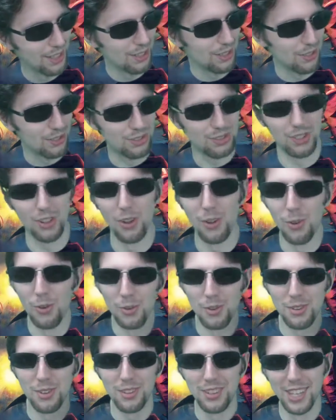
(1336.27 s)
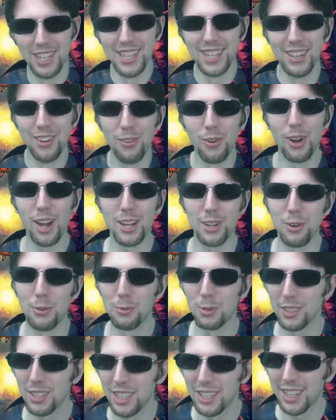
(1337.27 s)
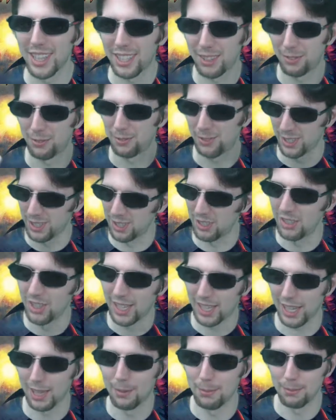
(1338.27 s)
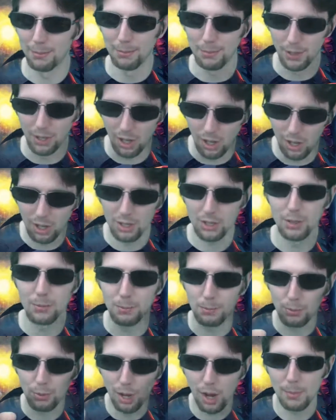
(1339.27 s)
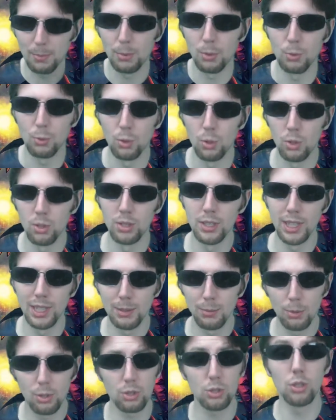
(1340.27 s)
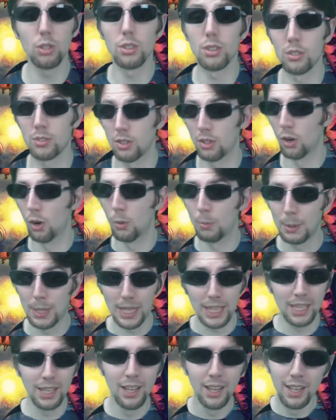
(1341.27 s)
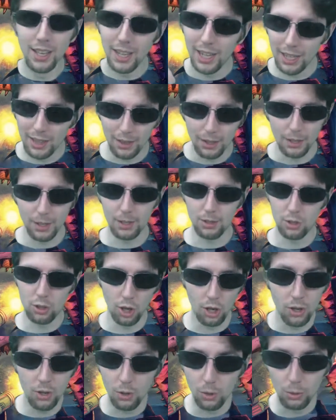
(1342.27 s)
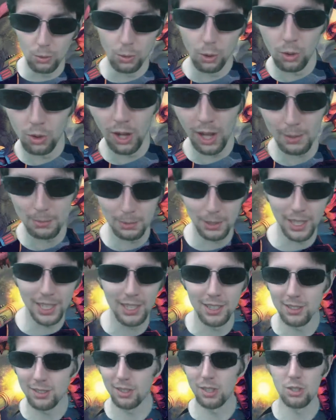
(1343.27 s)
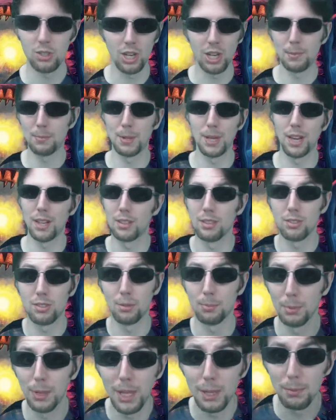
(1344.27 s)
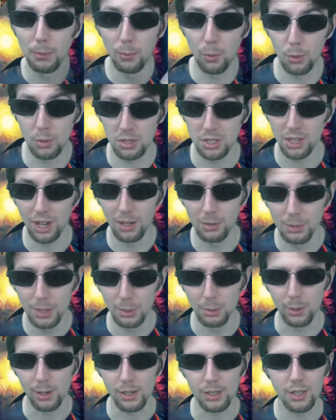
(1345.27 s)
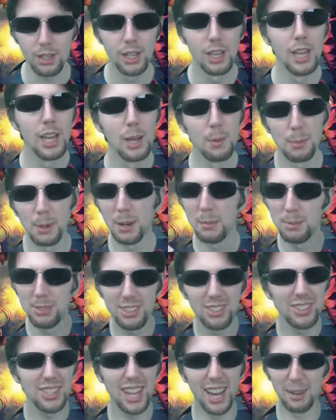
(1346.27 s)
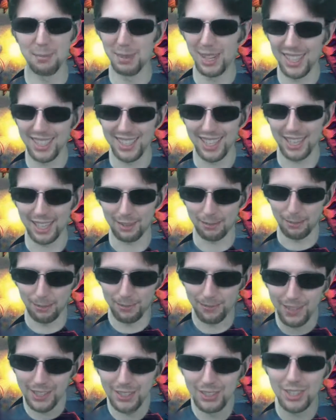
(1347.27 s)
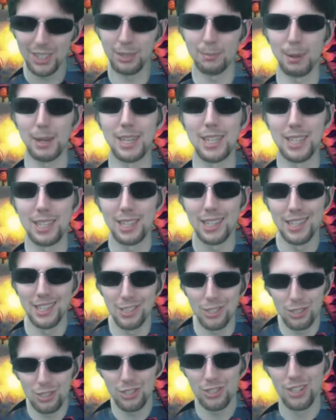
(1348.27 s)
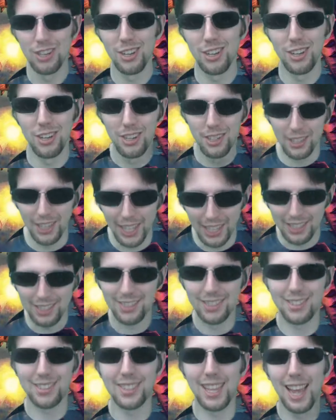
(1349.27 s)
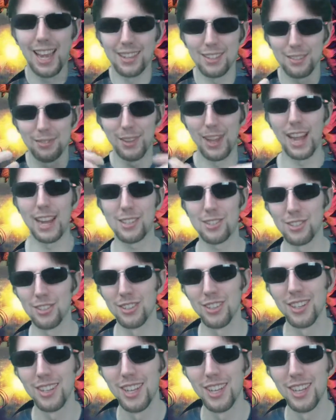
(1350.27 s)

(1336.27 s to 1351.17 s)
zone where I don't really like feel like I'm on a proper role anymore. Sure, there's an OP in the jungle role I play, and it's a champion I used to play before she got reworked. But I'm not like feeling my niche like satisfaction